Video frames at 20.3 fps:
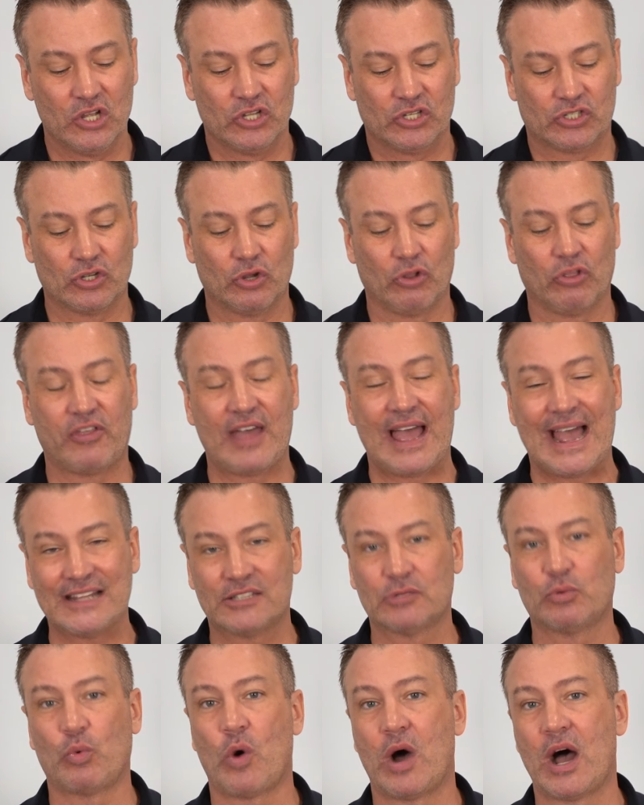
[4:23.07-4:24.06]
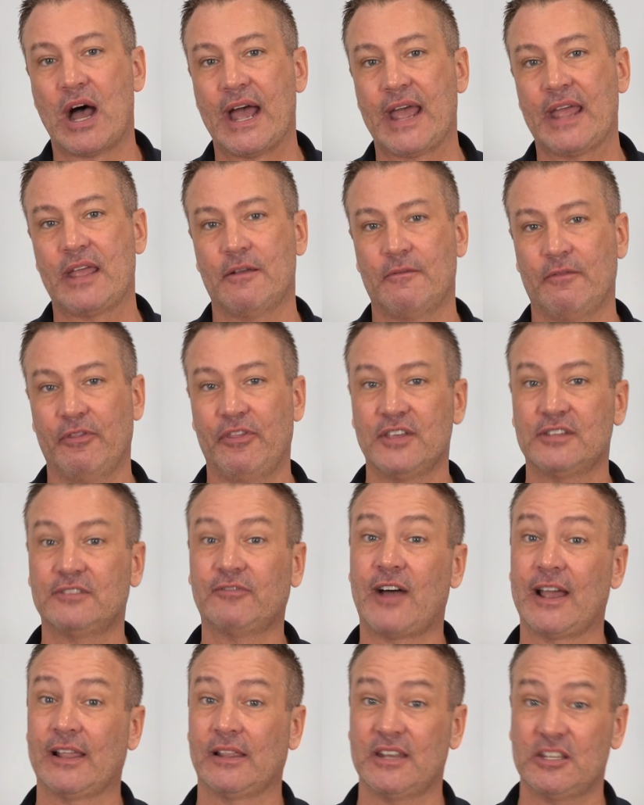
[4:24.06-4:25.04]
So that's why this
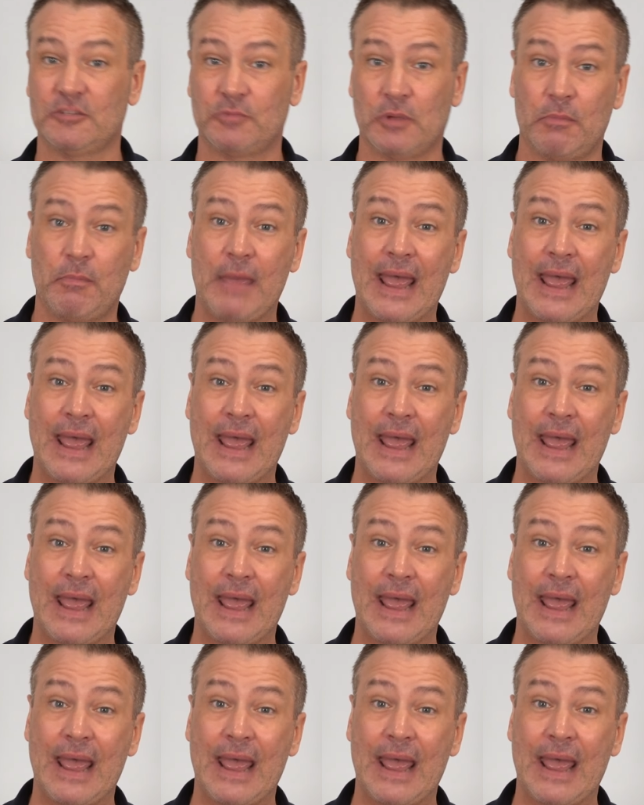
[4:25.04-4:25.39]
violin has been